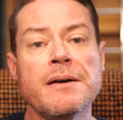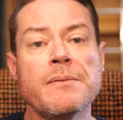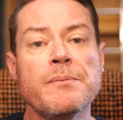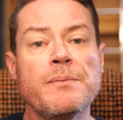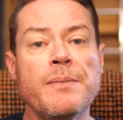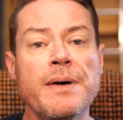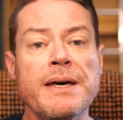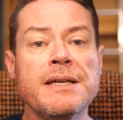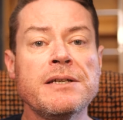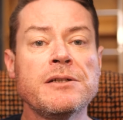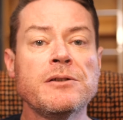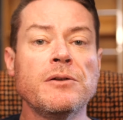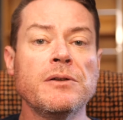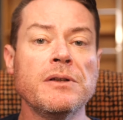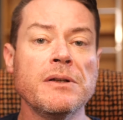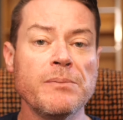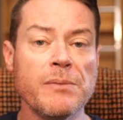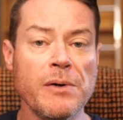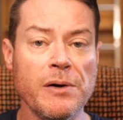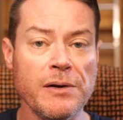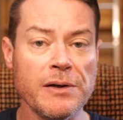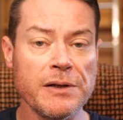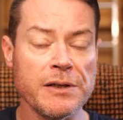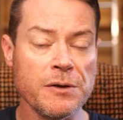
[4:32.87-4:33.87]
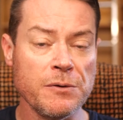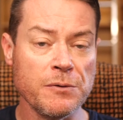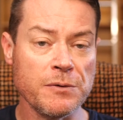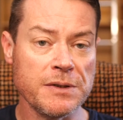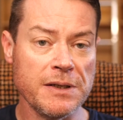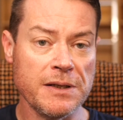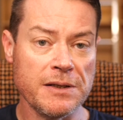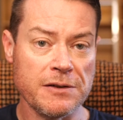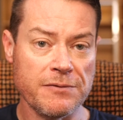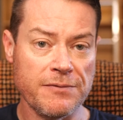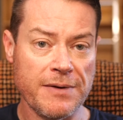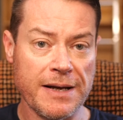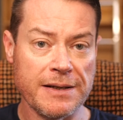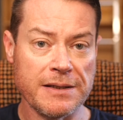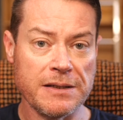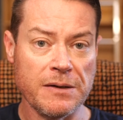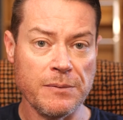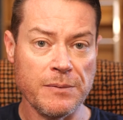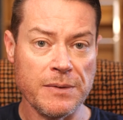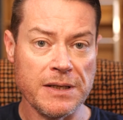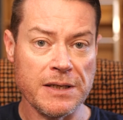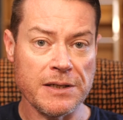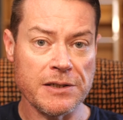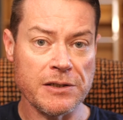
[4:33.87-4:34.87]
based on the molecules interacting
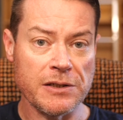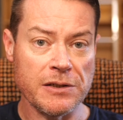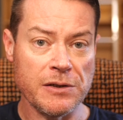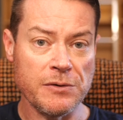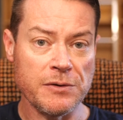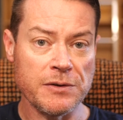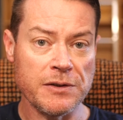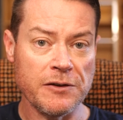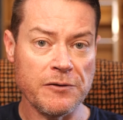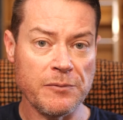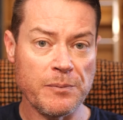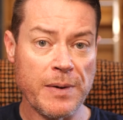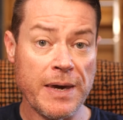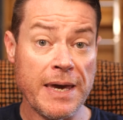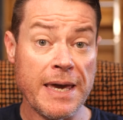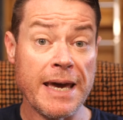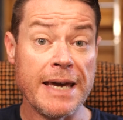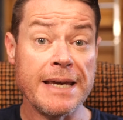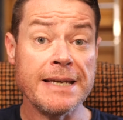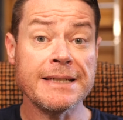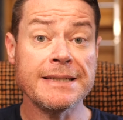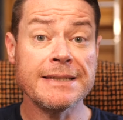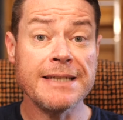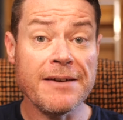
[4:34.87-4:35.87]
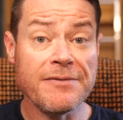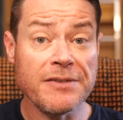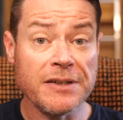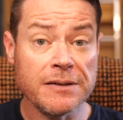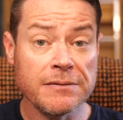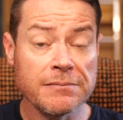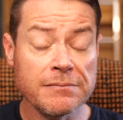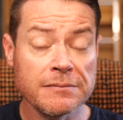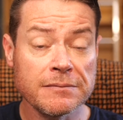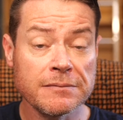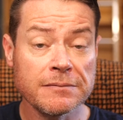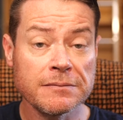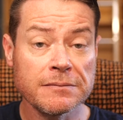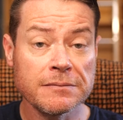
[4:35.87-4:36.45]
with a solution of pH 7,